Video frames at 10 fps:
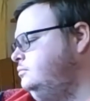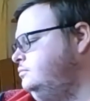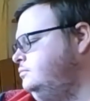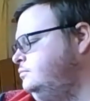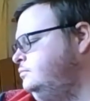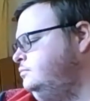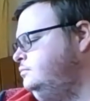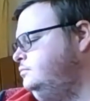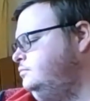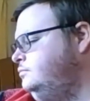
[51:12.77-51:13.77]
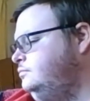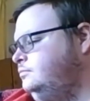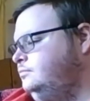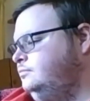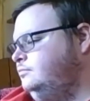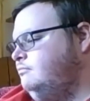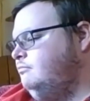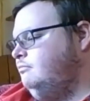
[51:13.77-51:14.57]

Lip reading: Nobody speaks.